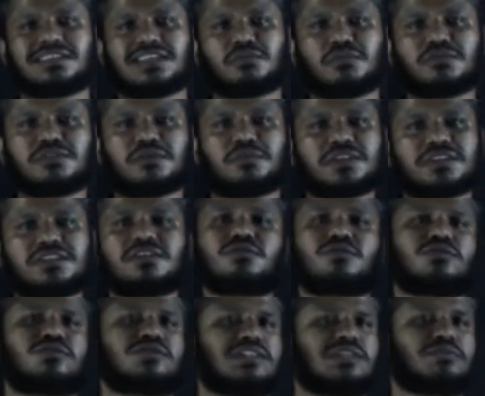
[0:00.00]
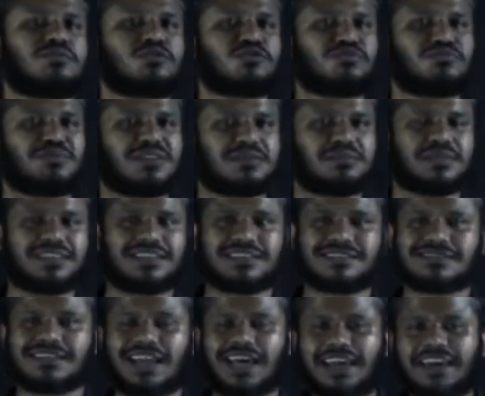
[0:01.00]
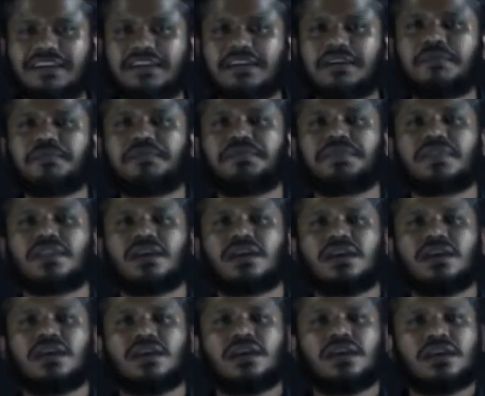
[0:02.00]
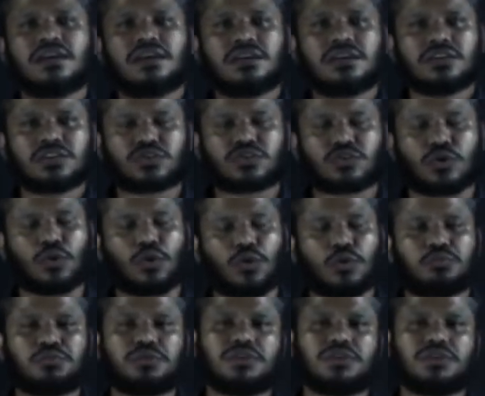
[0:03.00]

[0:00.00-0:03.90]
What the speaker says: of the basic concepts of mathematics like slope,